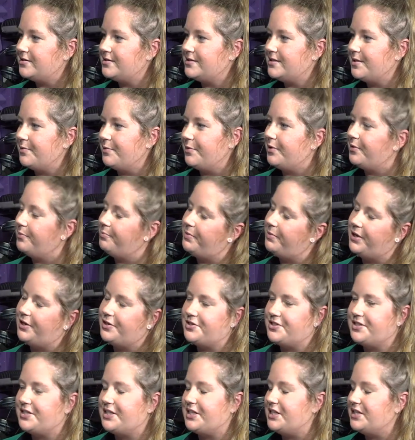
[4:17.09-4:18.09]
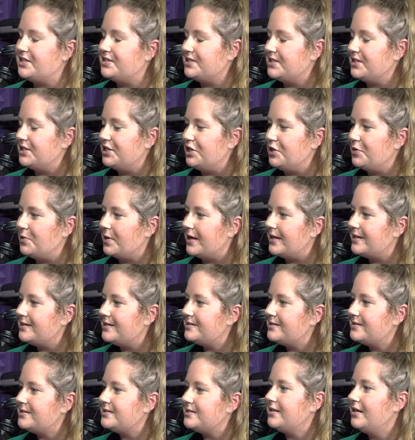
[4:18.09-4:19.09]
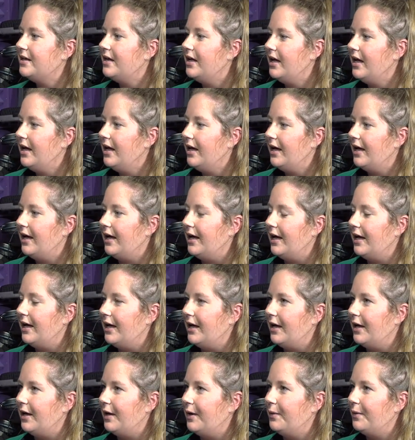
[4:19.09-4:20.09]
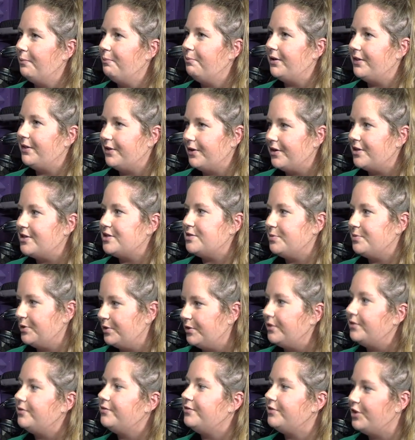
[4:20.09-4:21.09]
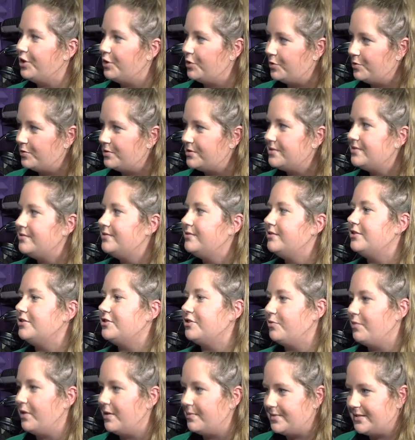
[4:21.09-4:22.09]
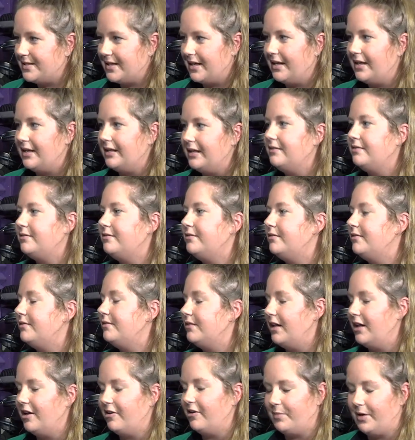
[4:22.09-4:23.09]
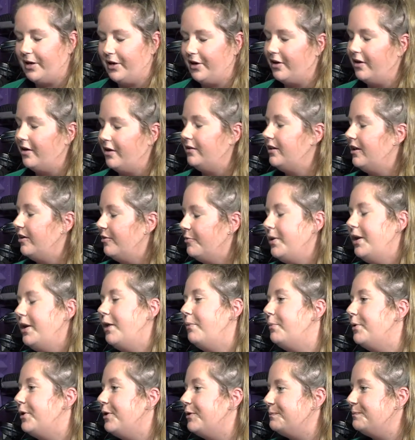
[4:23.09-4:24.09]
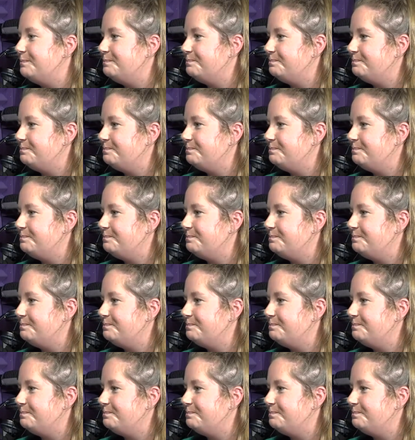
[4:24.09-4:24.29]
Some of the bigger cities in the U S Uh, but the hospital knows. There's a website. They have my card. They have my number.